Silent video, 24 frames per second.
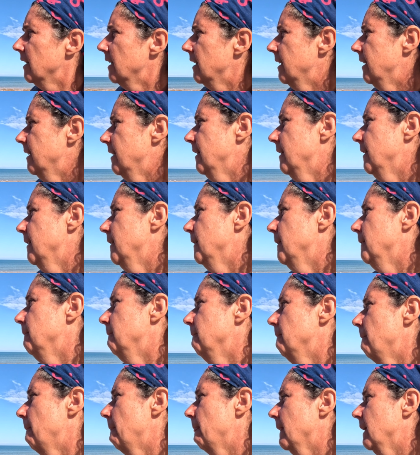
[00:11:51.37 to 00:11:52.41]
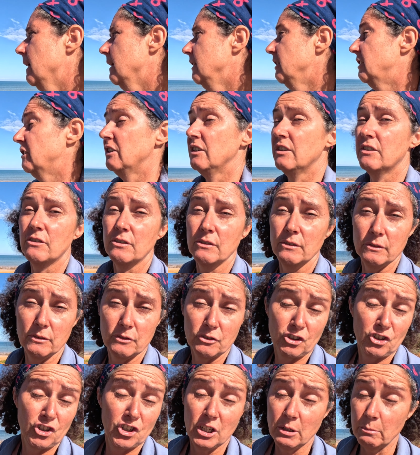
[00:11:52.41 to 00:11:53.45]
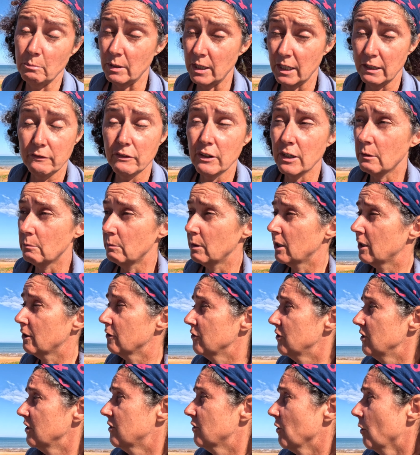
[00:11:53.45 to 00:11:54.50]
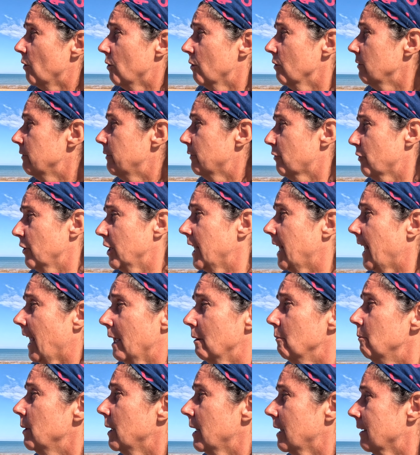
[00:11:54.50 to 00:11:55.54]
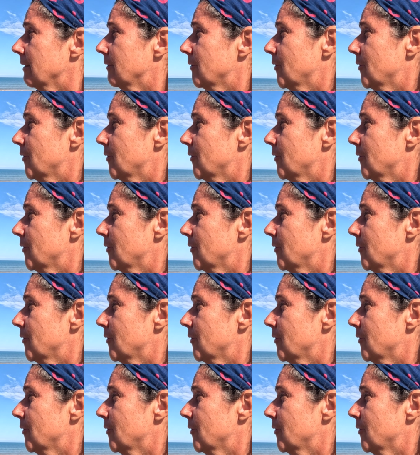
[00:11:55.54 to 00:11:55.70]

It's cheap living because it's all free camping.